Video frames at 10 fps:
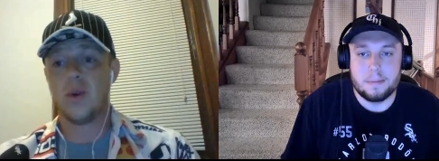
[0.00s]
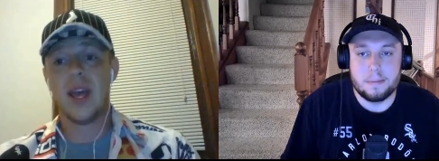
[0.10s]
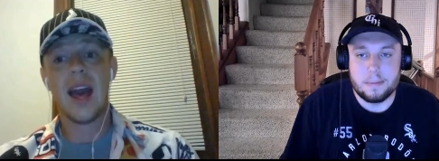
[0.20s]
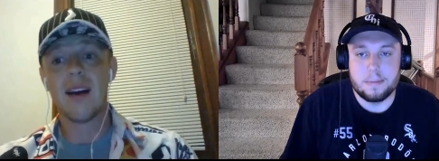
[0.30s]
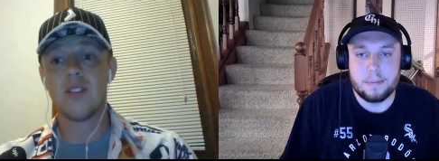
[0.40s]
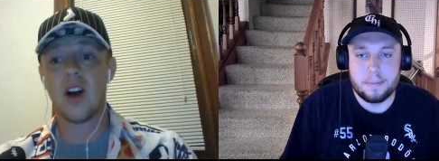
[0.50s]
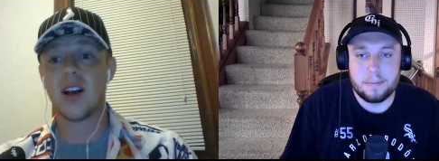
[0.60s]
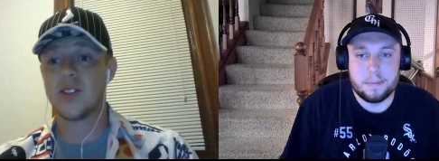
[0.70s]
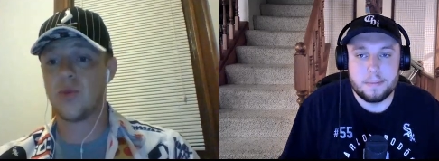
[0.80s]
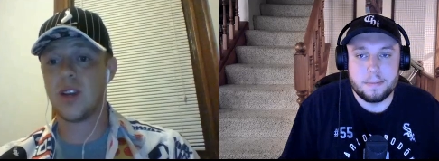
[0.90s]
Speaker 1: We have
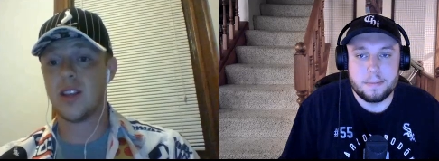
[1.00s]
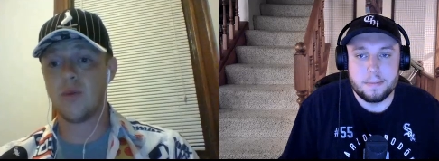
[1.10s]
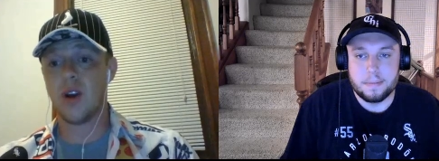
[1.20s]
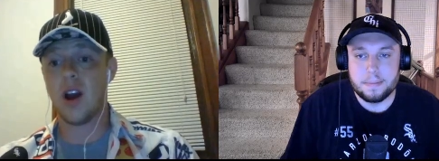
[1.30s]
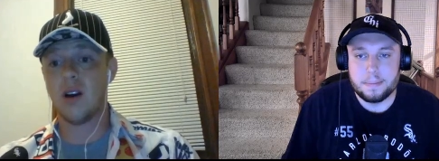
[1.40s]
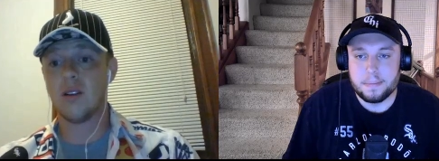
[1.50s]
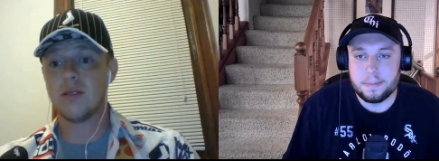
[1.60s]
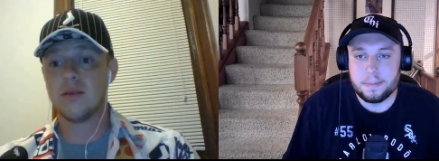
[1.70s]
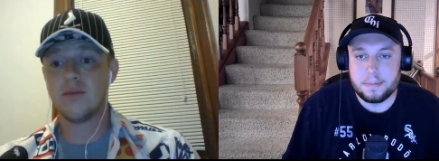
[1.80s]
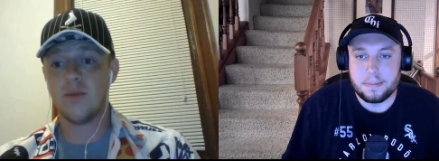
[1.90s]
lost 3 in a row
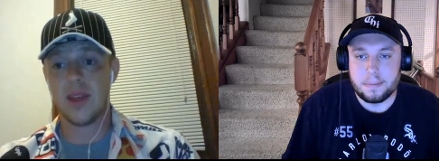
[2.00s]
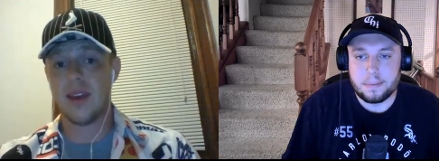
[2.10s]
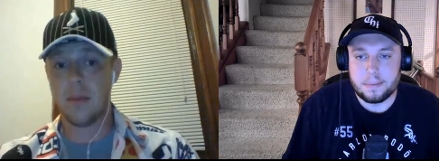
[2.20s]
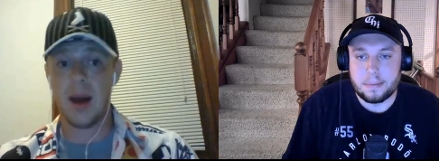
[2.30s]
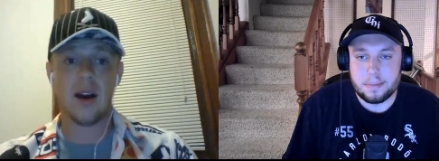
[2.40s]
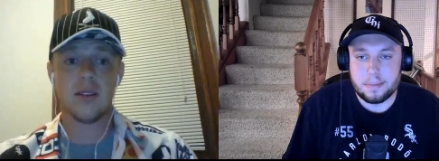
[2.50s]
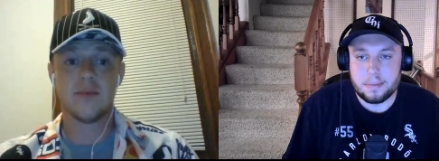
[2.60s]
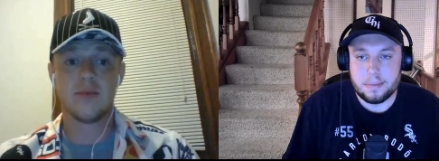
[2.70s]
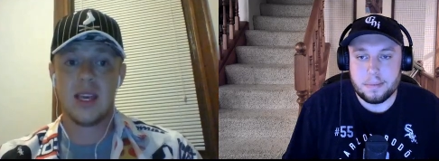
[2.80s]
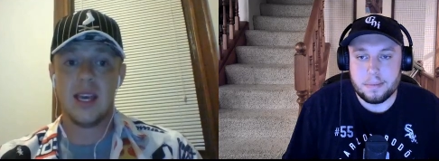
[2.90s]
with him out.
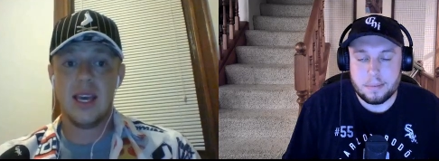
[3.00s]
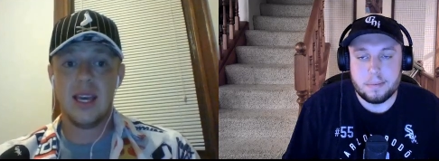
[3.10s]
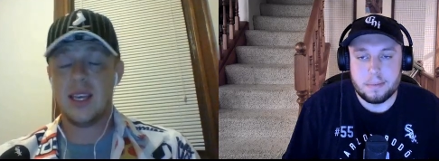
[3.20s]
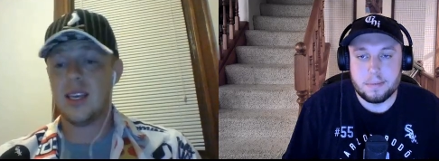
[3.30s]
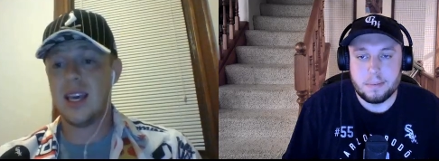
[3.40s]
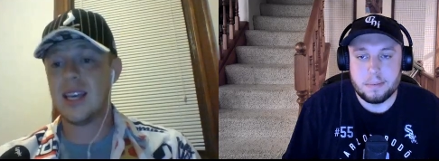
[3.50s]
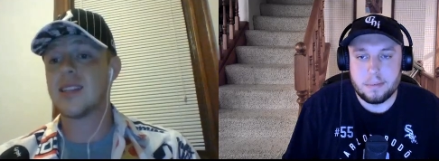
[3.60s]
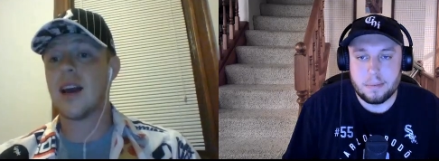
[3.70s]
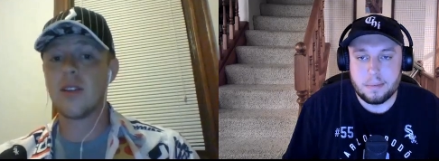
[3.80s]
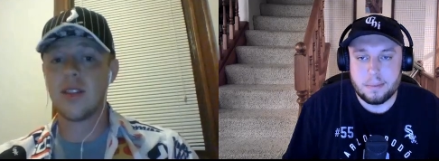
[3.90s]
He
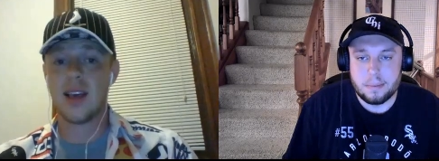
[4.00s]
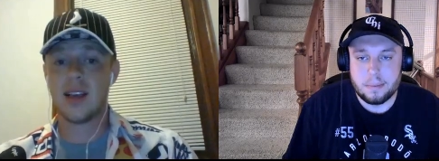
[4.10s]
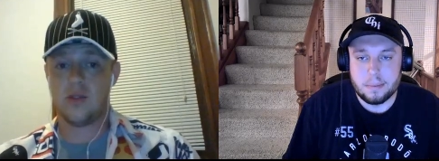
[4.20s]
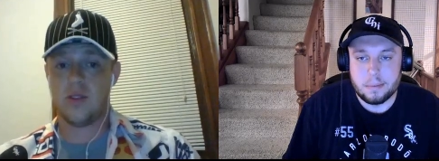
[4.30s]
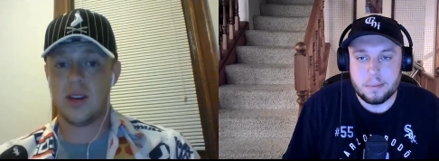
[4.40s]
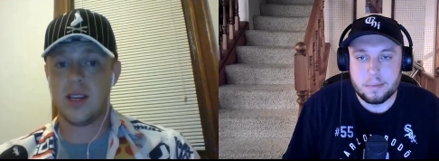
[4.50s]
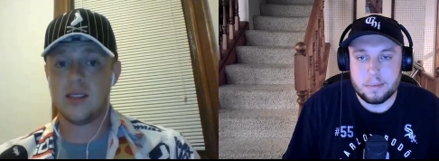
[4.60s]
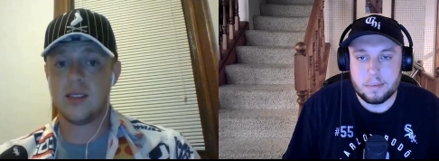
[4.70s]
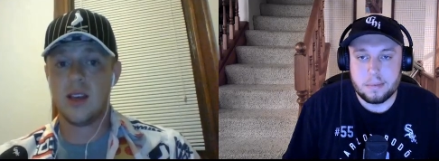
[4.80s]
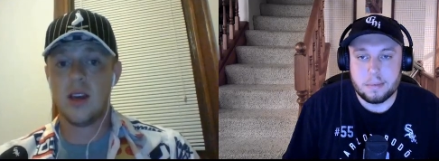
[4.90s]
is out with leg
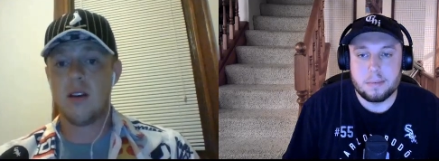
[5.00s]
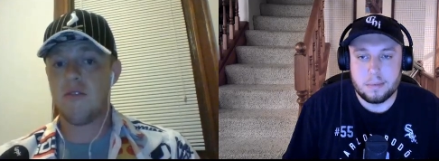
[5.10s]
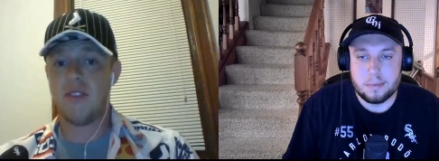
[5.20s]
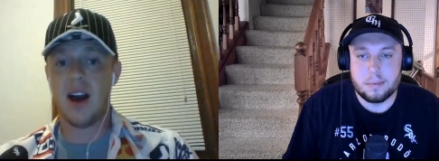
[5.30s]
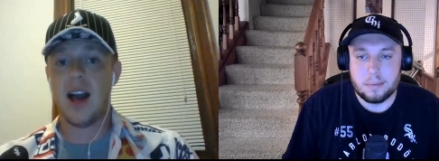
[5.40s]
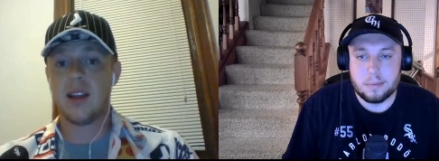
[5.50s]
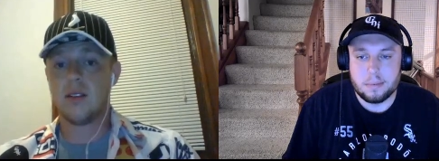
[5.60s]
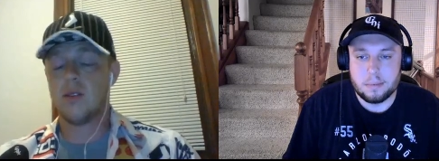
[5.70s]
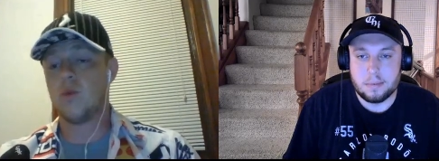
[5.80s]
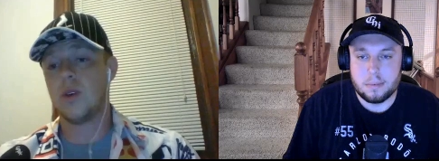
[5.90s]
soreness. Fine.
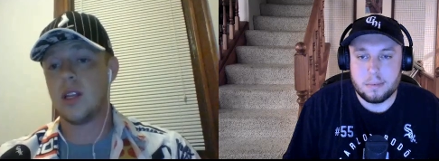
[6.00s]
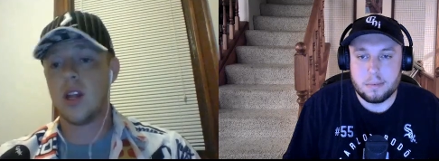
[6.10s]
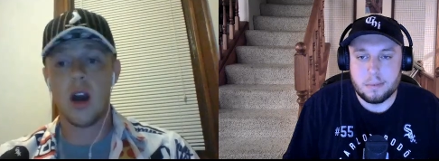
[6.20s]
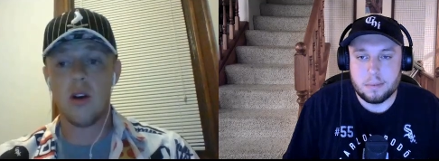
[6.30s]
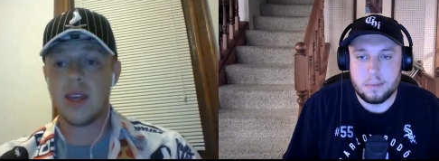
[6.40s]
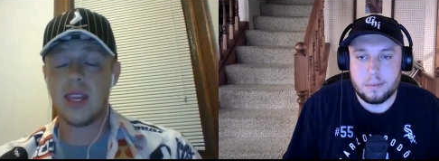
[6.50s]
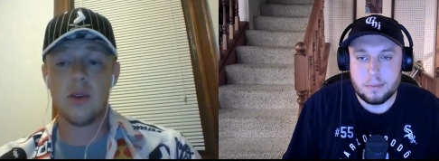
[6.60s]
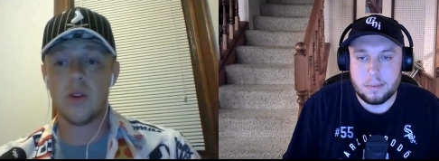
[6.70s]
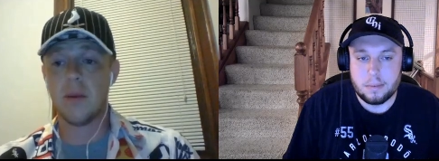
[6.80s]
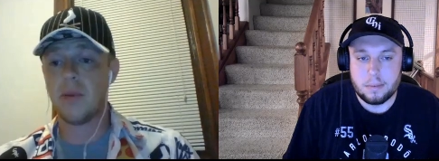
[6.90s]
We know that
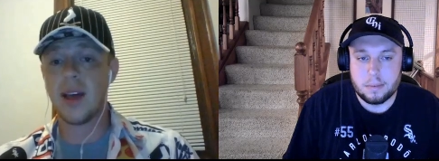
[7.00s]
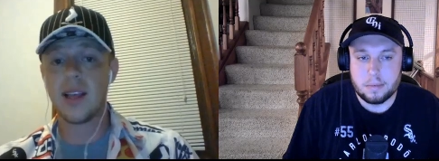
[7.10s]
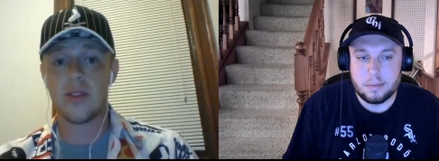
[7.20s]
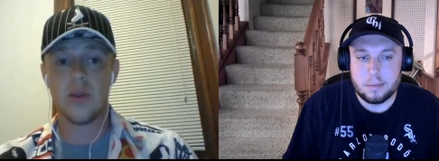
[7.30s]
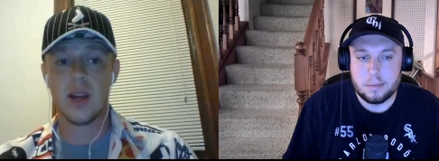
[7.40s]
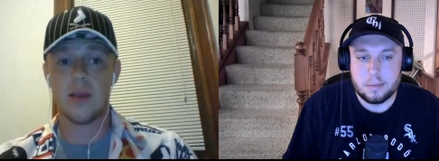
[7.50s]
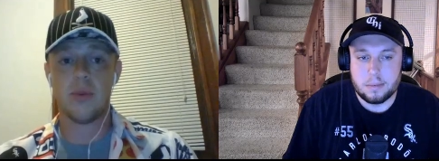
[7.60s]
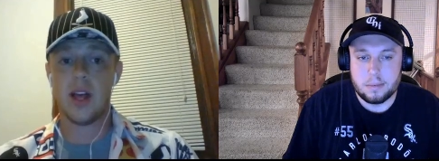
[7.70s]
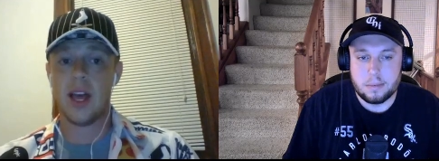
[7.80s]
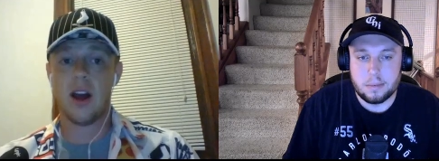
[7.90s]
he would have played through it in the
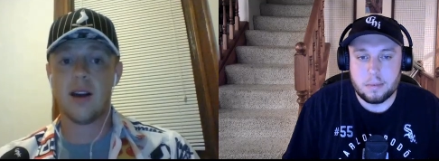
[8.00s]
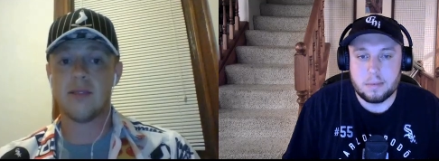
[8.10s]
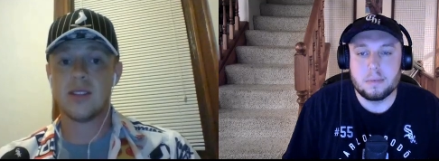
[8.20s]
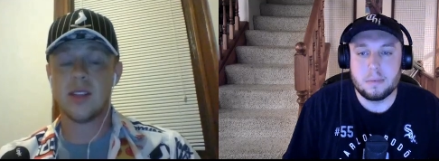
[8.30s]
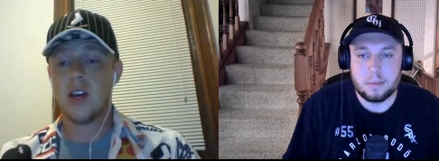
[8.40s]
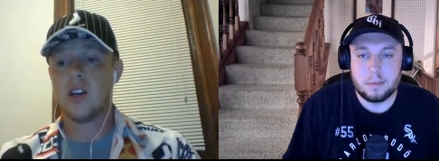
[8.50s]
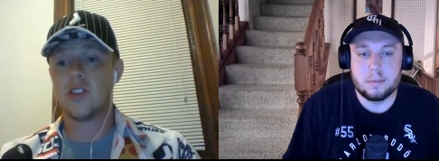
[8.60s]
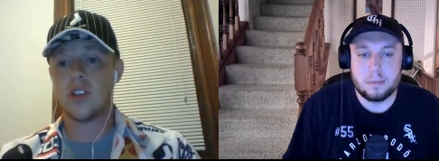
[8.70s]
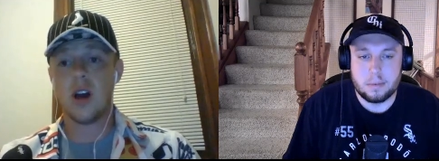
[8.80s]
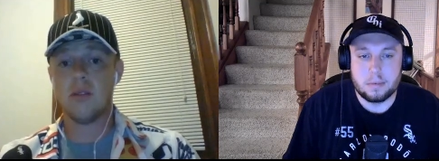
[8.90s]
playoffs.
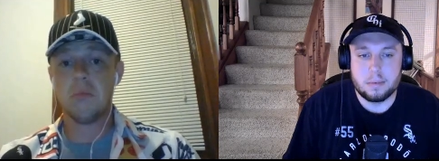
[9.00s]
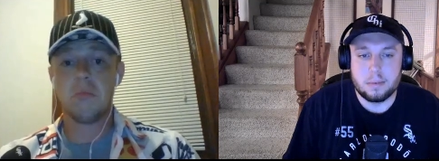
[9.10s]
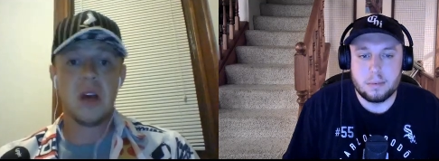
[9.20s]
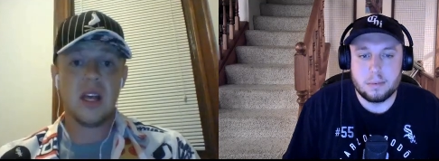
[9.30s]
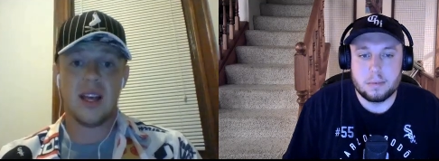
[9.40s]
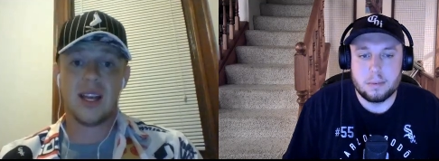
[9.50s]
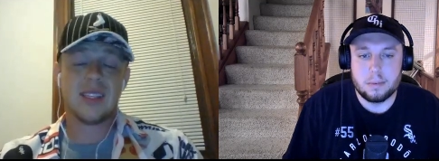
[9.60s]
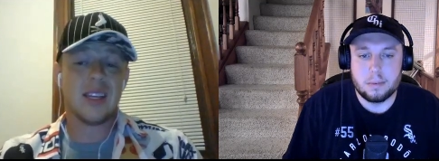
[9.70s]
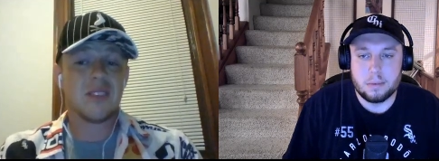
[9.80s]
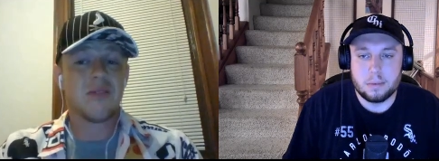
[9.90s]
So, like I
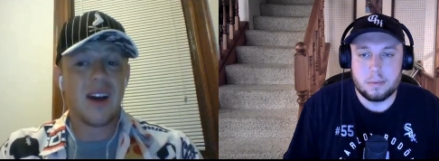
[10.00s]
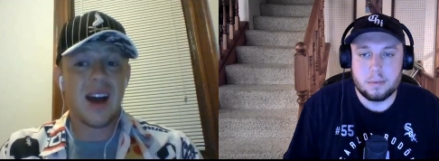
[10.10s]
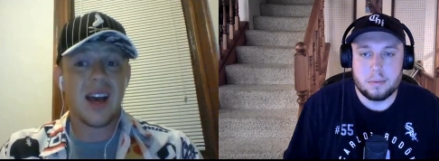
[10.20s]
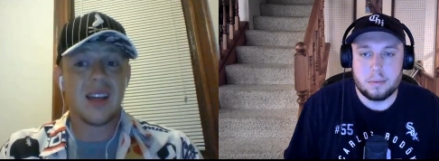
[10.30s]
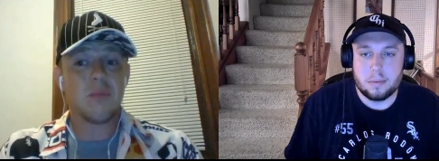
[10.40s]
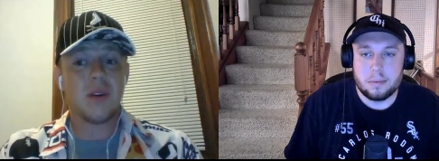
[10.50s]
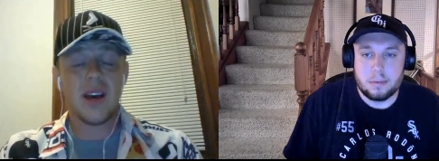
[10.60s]
said, it's fine,